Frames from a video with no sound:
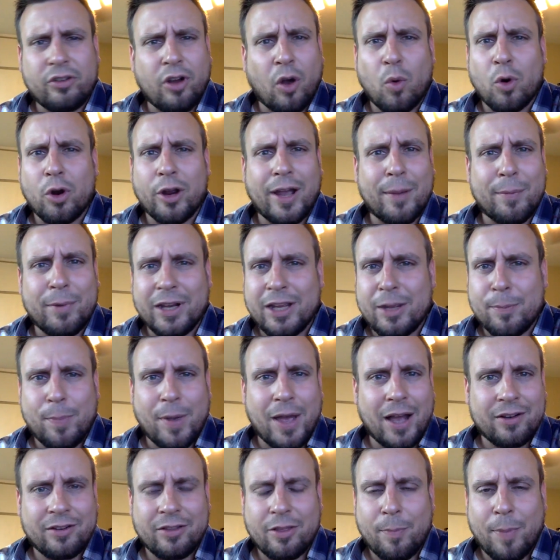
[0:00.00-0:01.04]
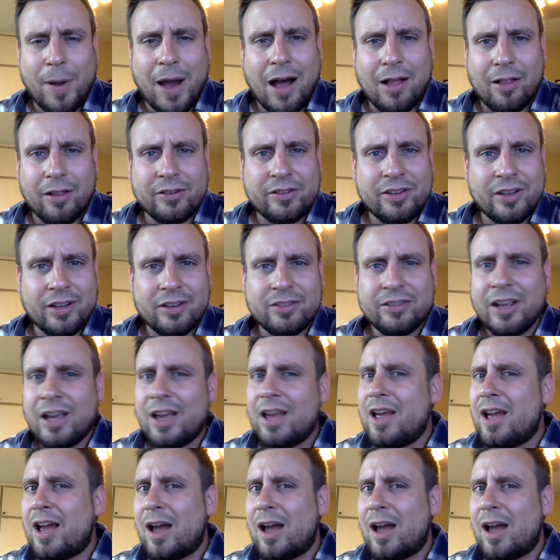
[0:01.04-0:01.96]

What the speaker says: Don't worry, I'm going to get back to the politics.